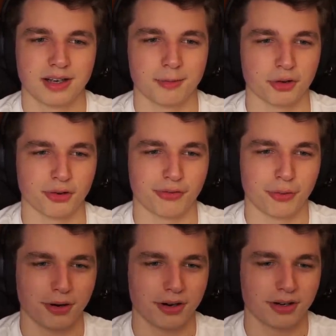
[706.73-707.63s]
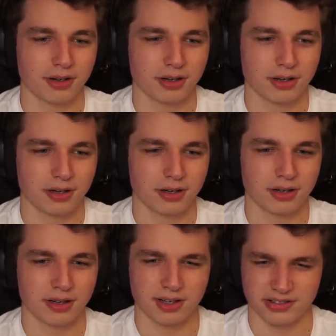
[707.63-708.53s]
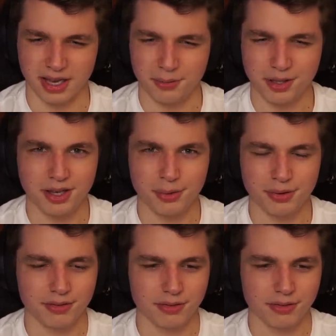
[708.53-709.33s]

Episode 4? Is that what they were